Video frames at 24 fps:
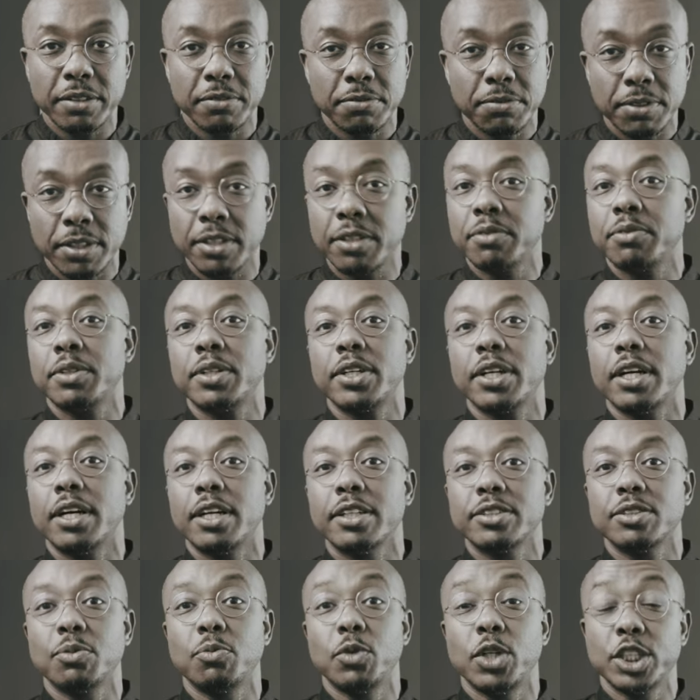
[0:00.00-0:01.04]
Very, very
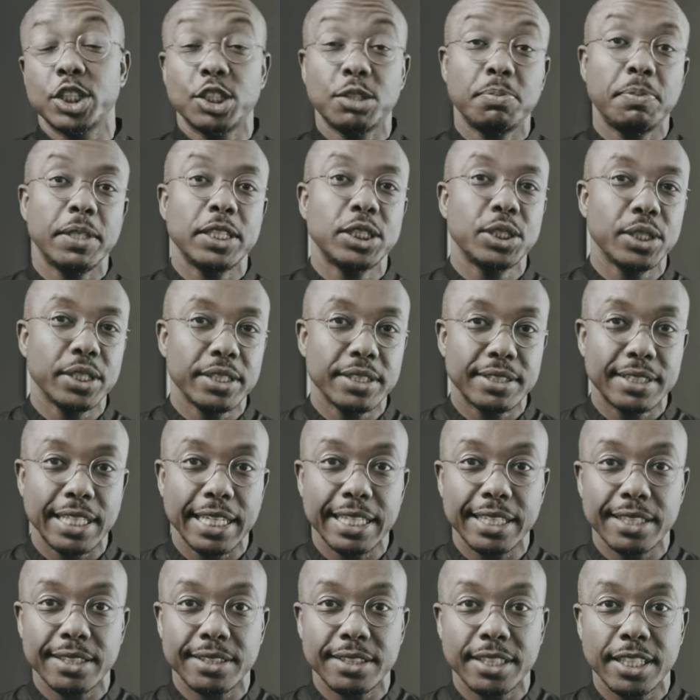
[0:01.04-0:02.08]
awesome watch, especially in
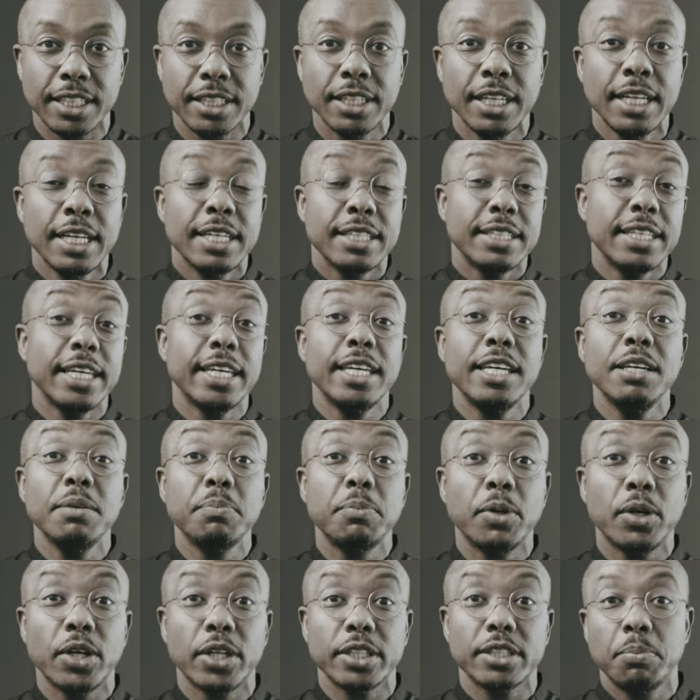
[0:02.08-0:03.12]
stainless steel, that he
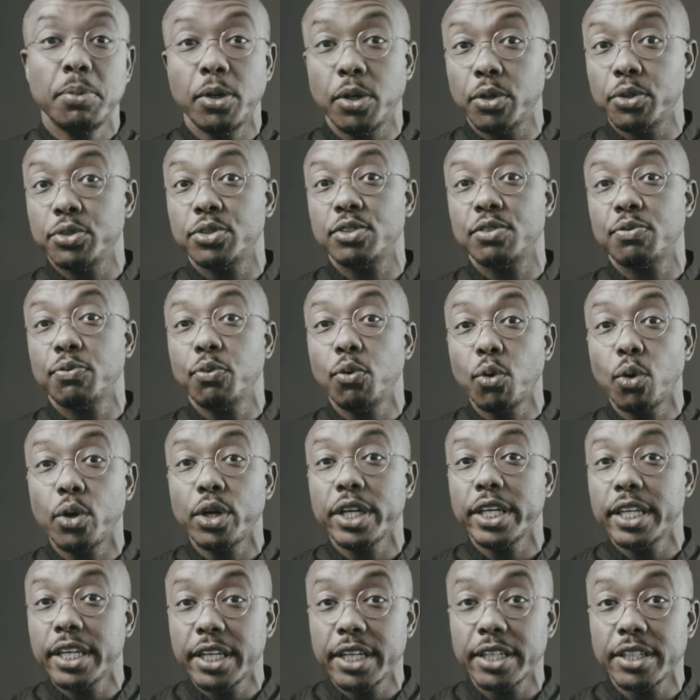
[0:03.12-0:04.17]
bought post 4
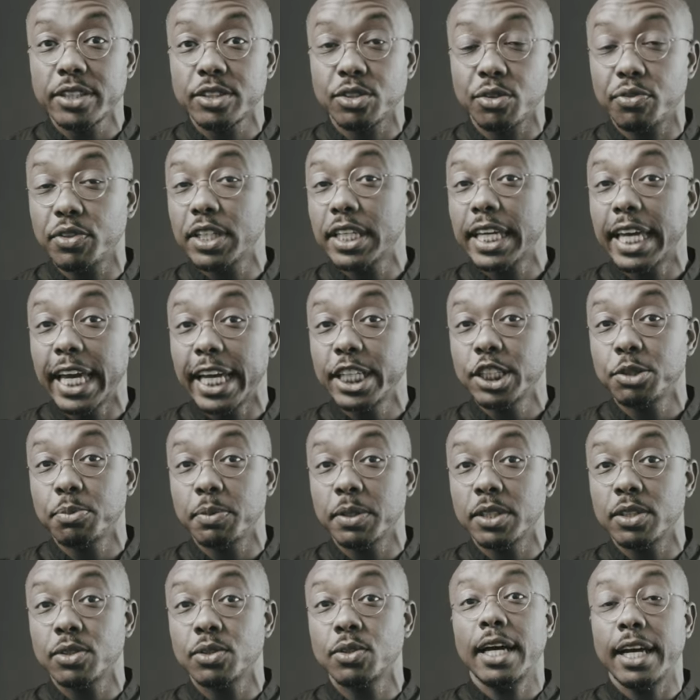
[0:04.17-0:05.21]
years of
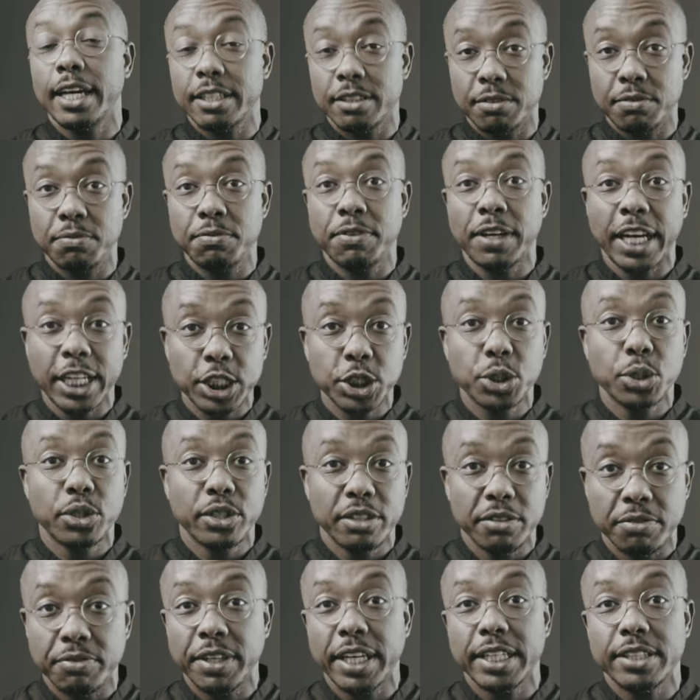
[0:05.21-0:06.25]
engagement at Vacheron
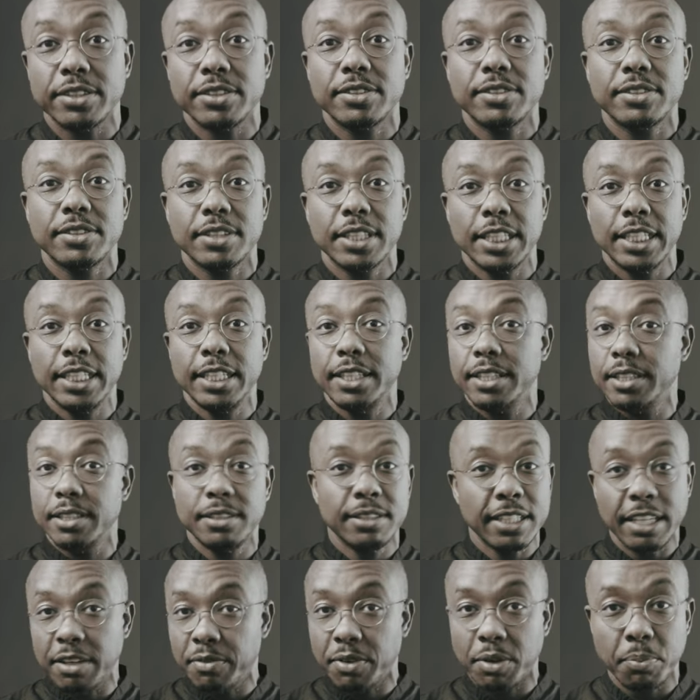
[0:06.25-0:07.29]
events. He
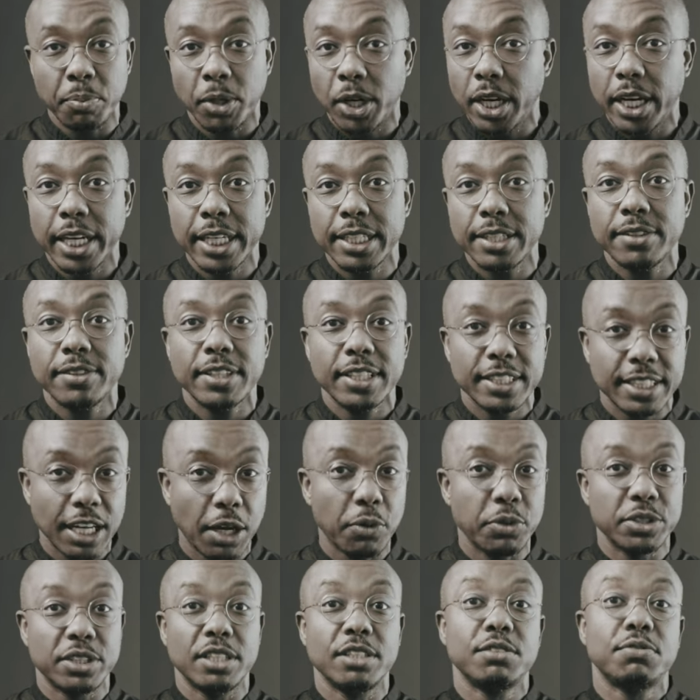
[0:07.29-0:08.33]
never bought anything. That
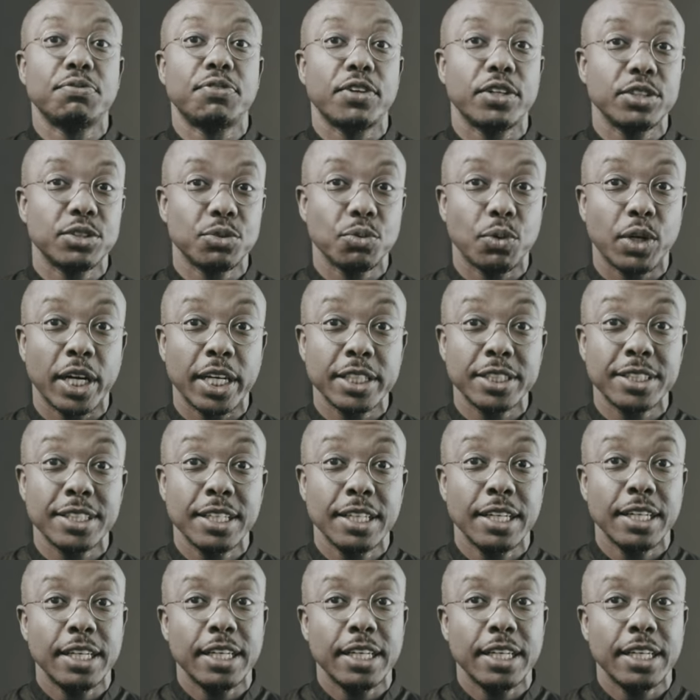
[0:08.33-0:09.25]
was his first watch.